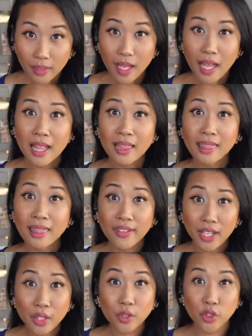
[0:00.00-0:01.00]
live
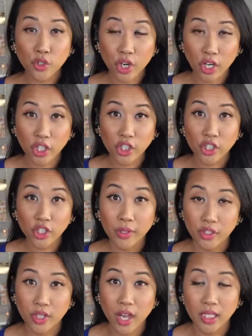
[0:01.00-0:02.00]
video structure that we
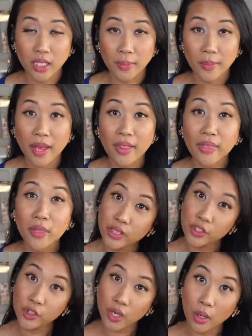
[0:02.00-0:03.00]
just talked about, the run of
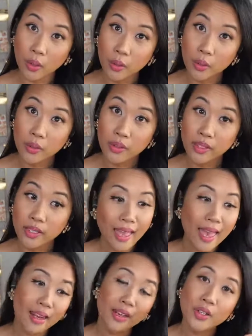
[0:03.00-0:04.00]
show,
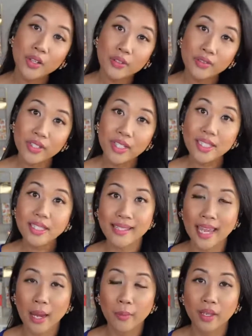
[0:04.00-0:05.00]
head on over to
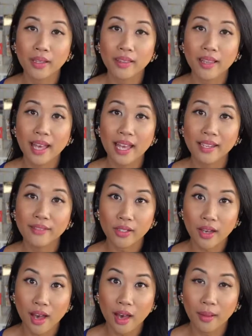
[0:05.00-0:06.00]

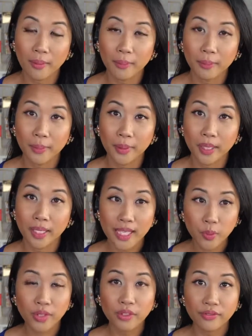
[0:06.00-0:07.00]
lightscameralive.com because that's
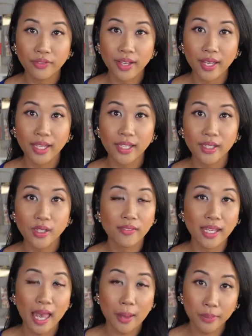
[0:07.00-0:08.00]
where you'll find all of
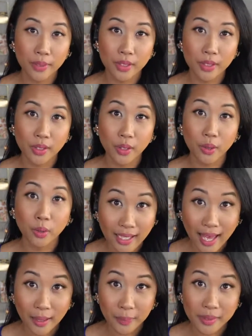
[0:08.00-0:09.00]
the episode
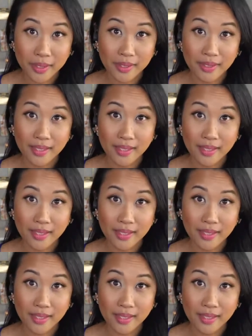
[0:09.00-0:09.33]
recaps